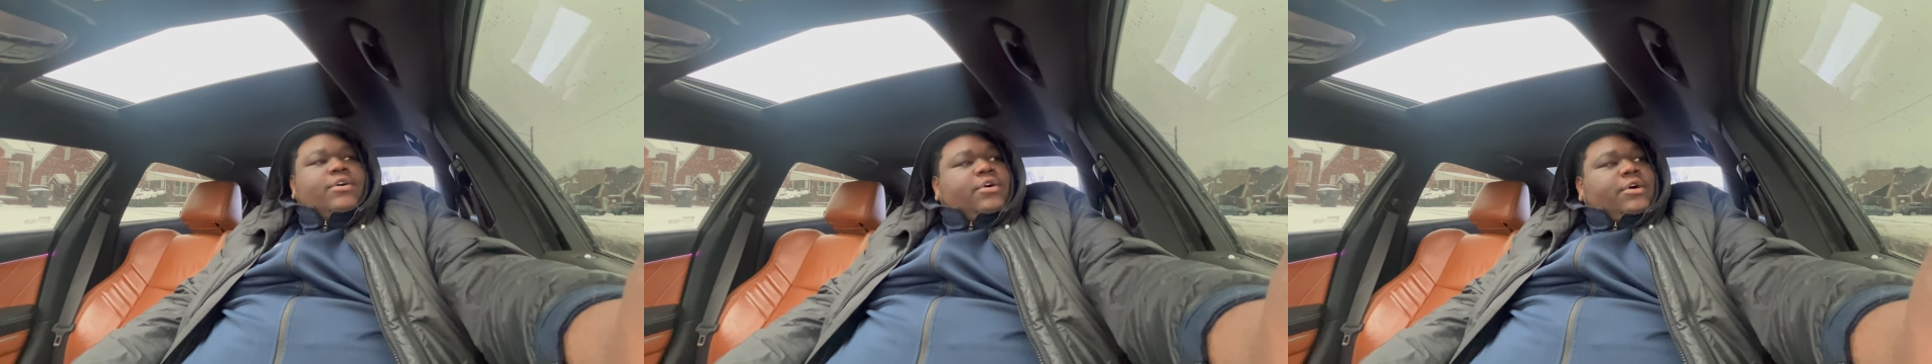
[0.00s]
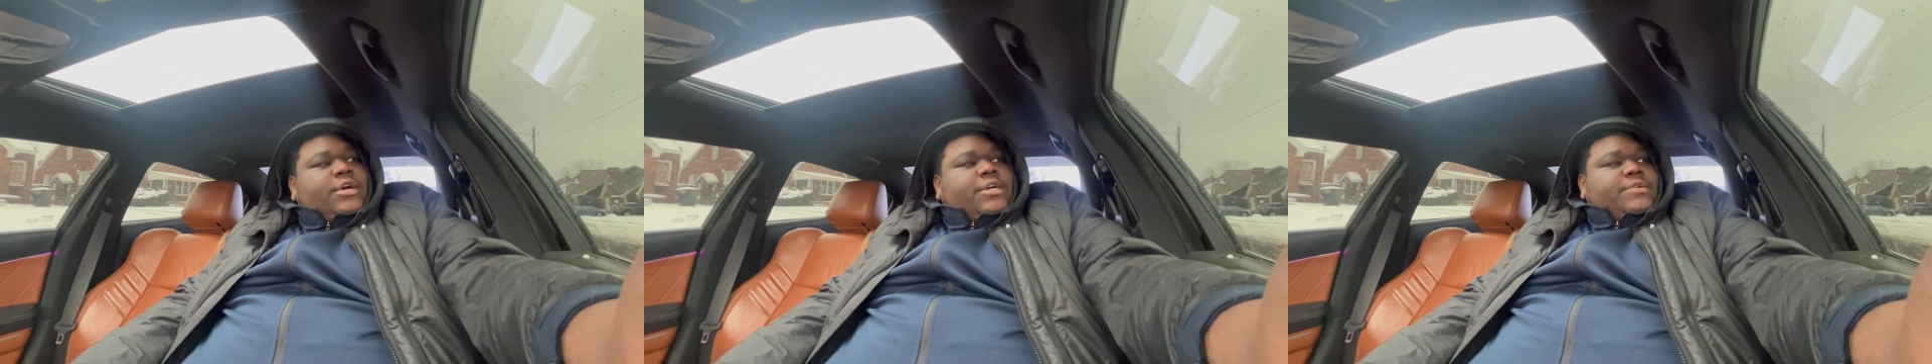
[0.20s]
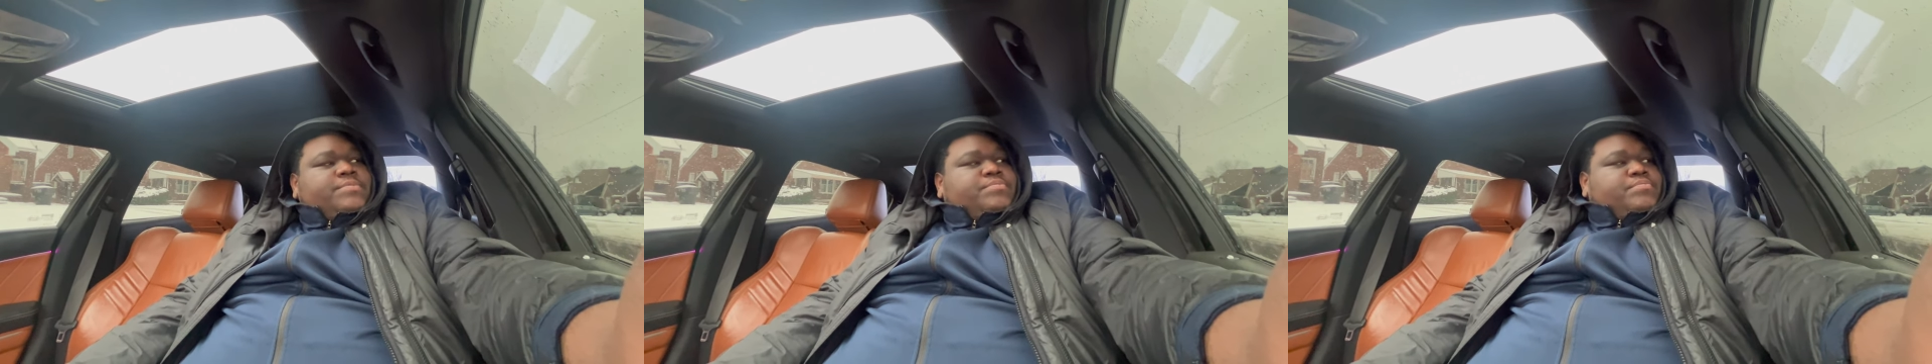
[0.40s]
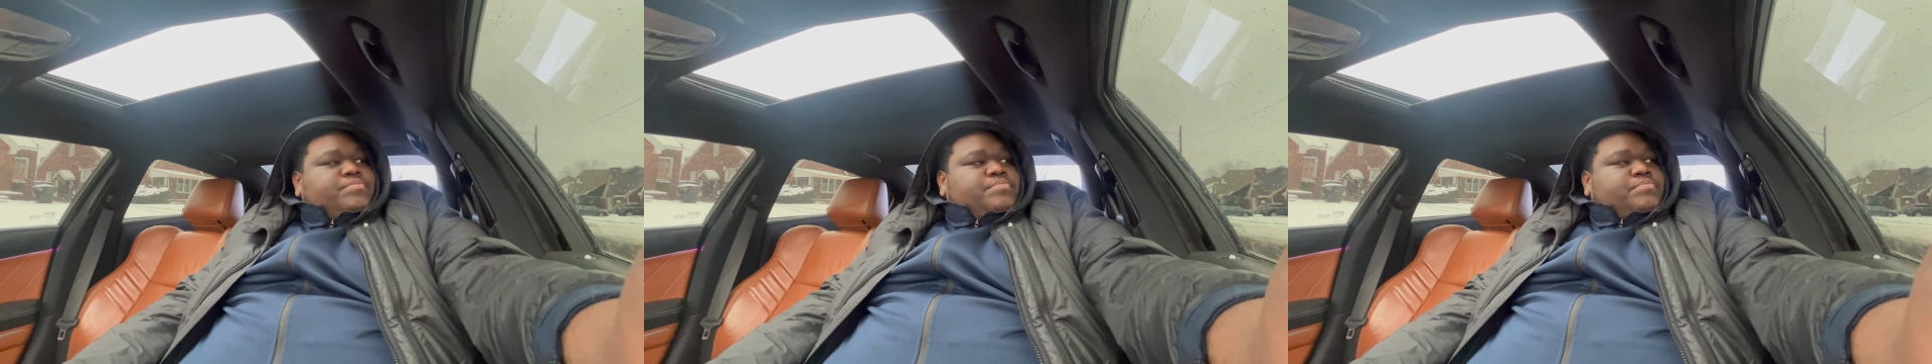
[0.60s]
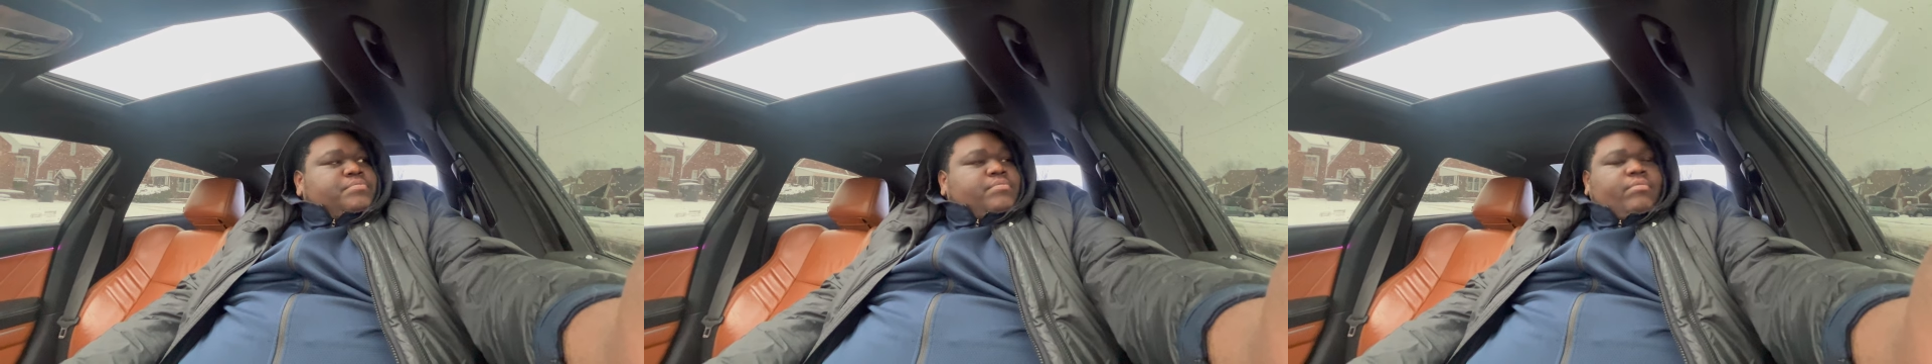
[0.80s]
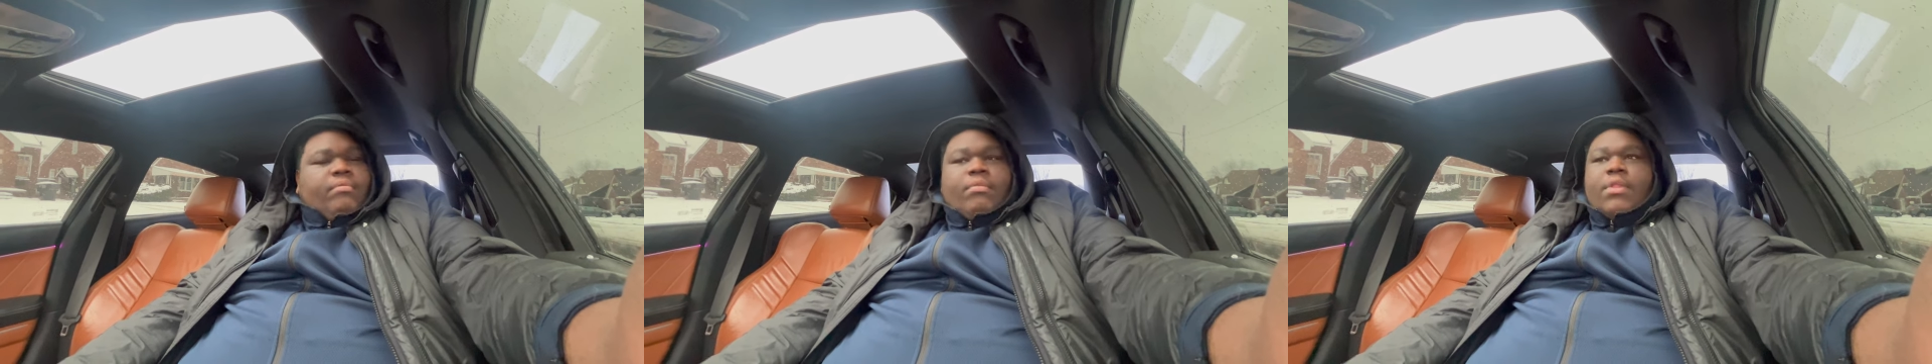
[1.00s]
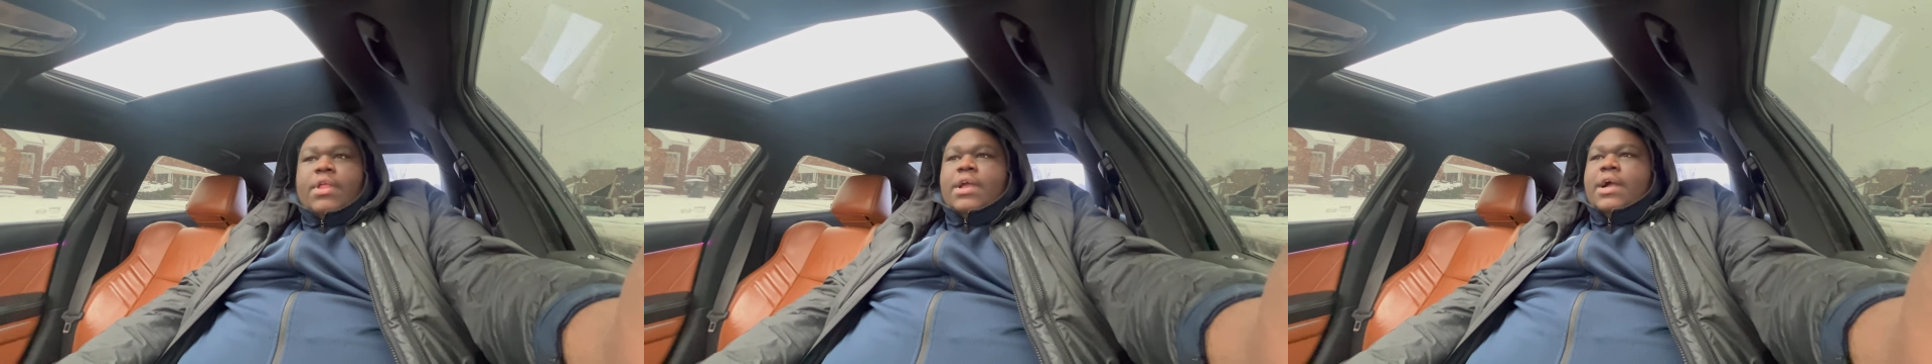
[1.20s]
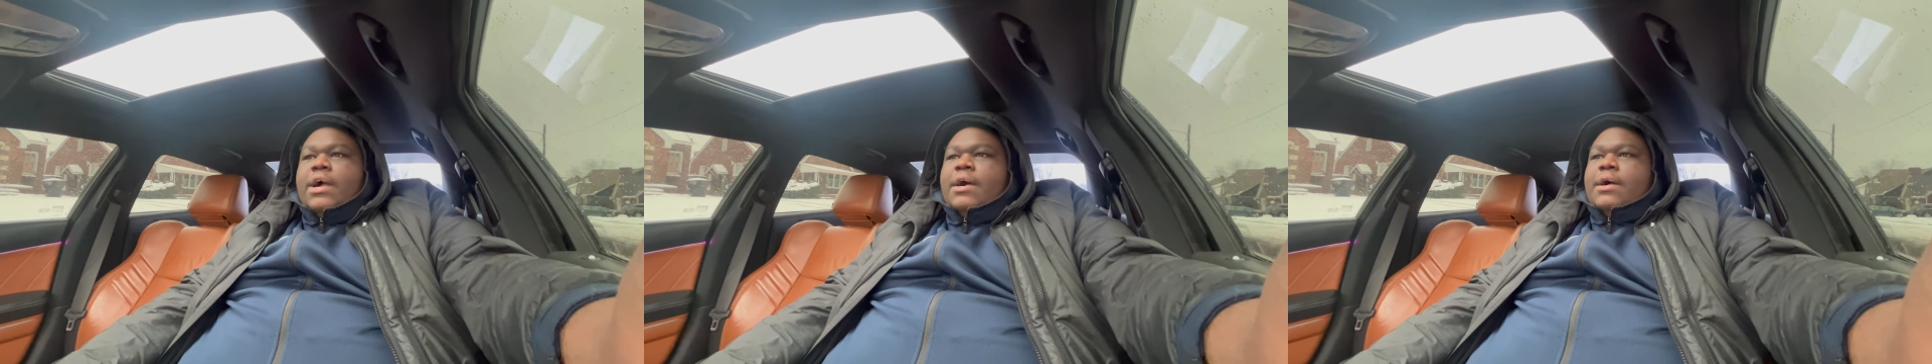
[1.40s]
or
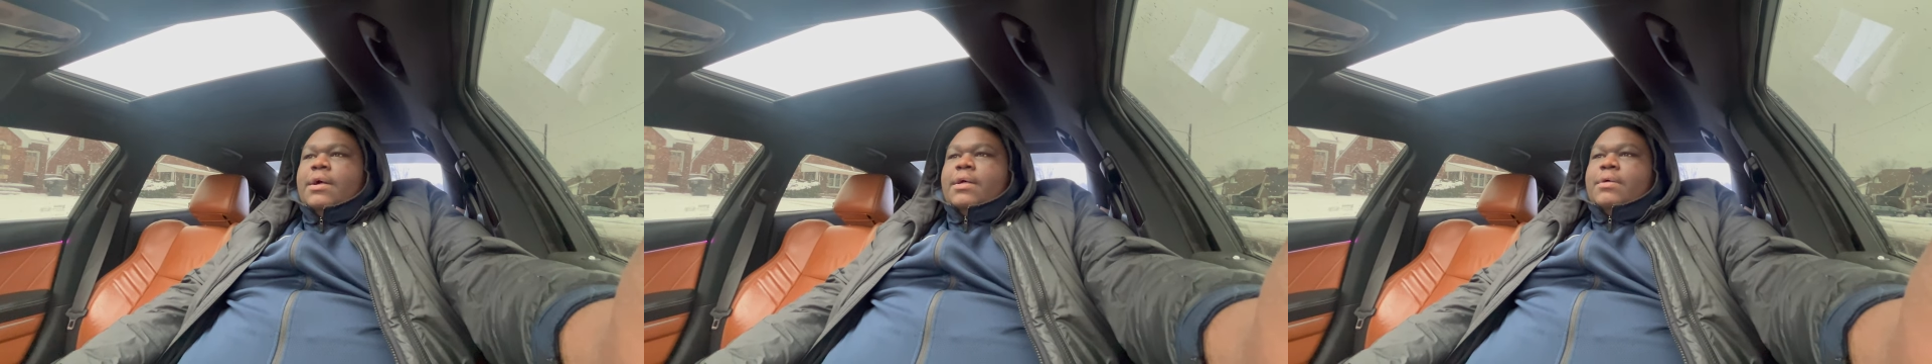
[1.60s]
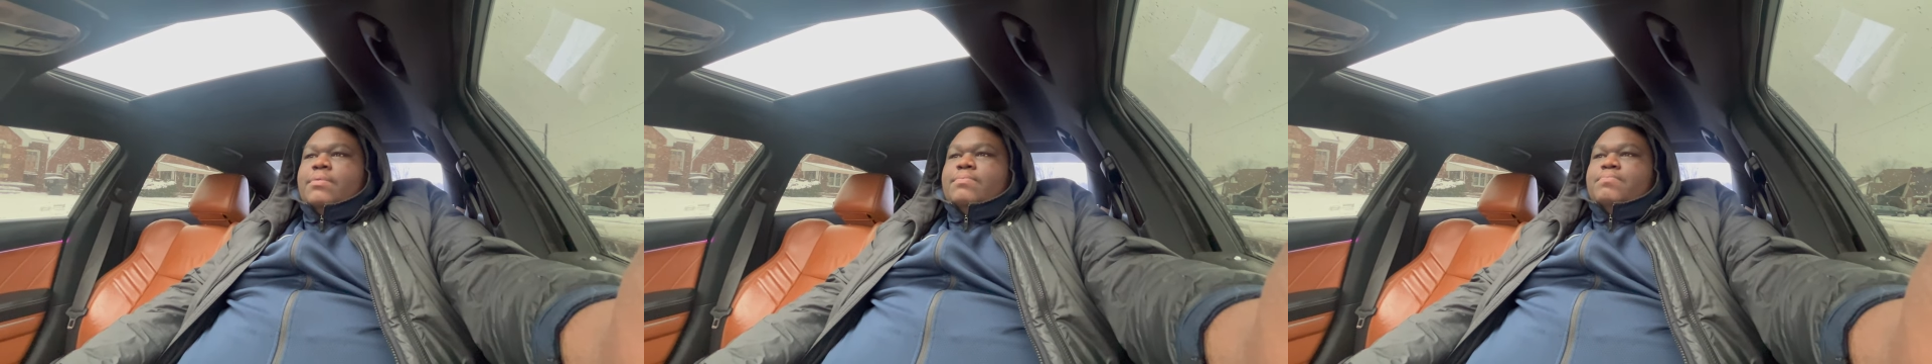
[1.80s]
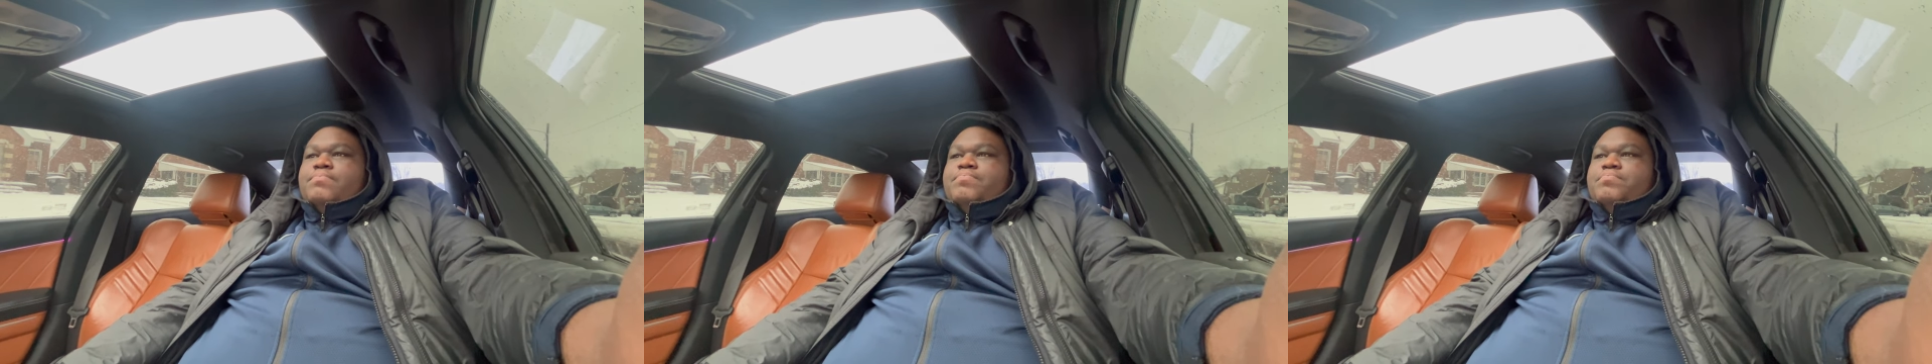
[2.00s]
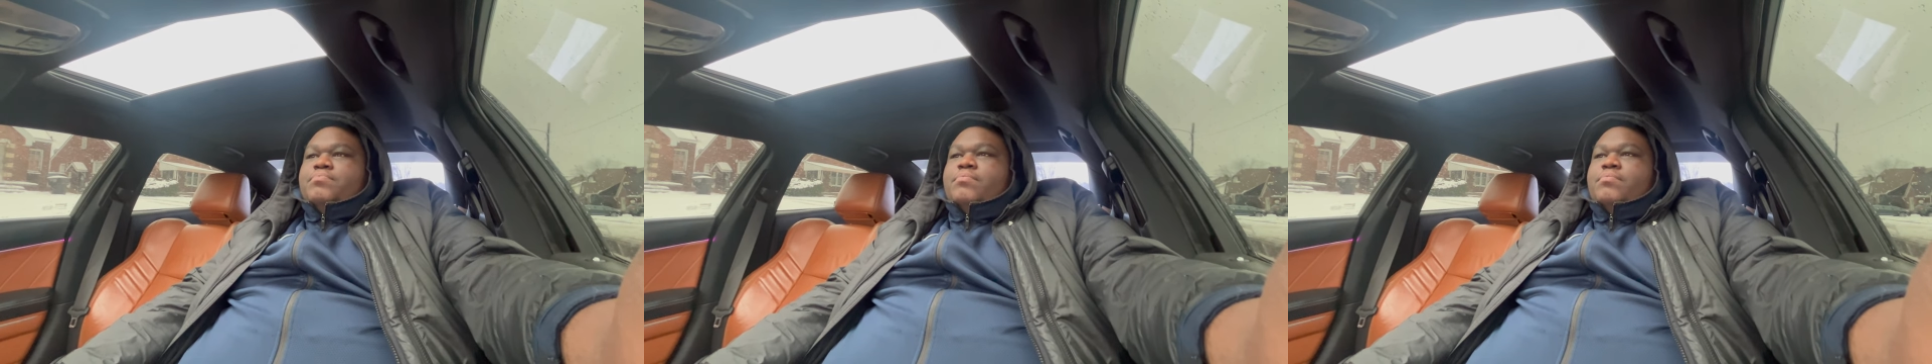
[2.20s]
um,